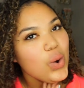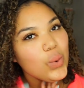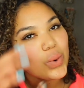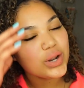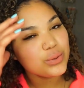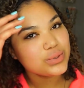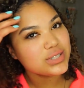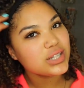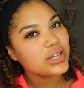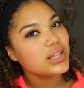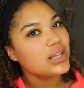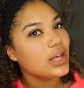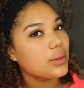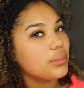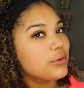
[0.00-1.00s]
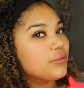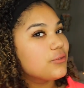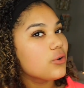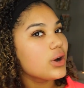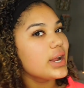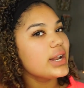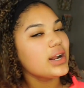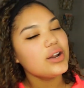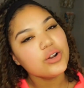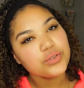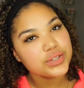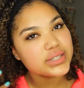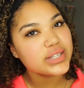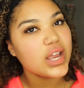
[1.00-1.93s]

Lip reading: what it was looking like before. And I know this